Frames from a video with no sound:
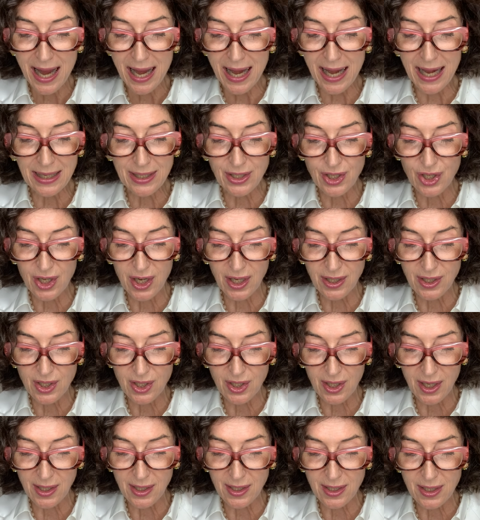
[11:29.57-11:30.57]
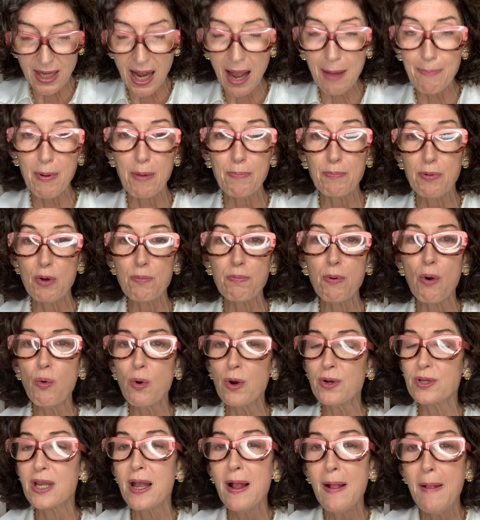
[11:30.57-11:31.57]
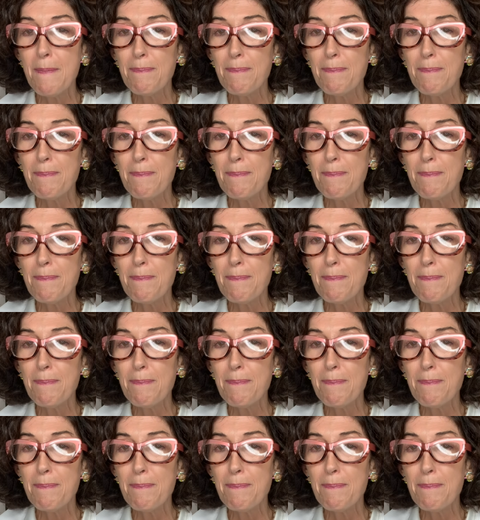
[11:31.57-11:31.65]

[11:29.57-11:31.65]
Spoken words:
it's just going to stop up your pores.